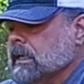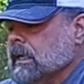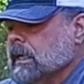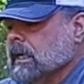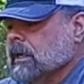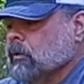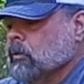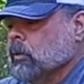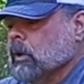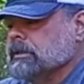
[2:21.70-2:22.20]

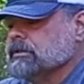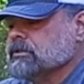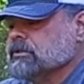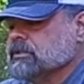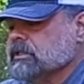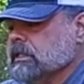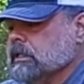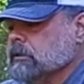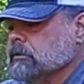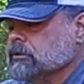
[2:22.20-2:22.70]
uh, one
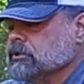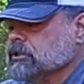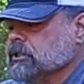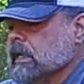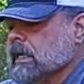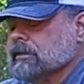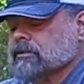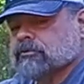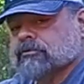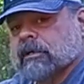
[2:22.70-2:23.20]
single
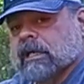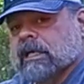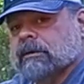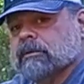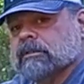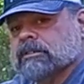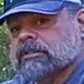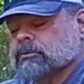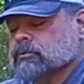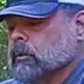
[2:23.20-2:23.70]
shot tray,
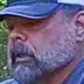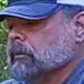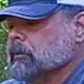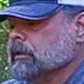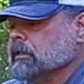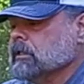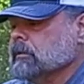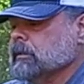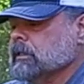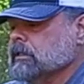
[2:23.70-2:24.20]
which is what we're
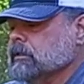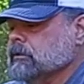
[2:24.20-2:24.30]
going to be